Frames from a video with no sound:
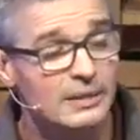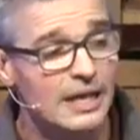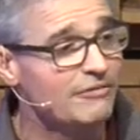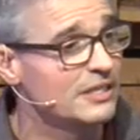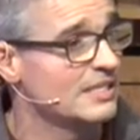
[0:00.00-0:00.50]
But
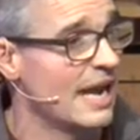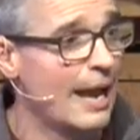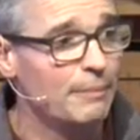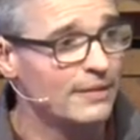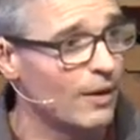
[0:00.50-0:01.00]
life doesn't
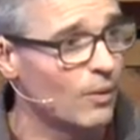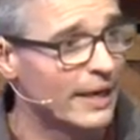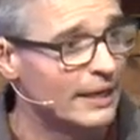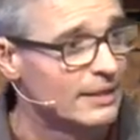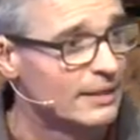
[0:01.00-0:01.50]
happen that
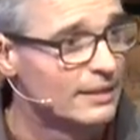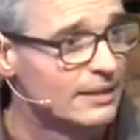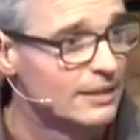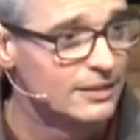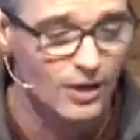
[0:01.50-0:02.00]
way.
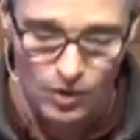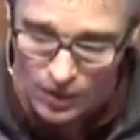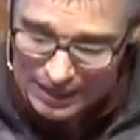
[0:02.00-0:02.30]
No,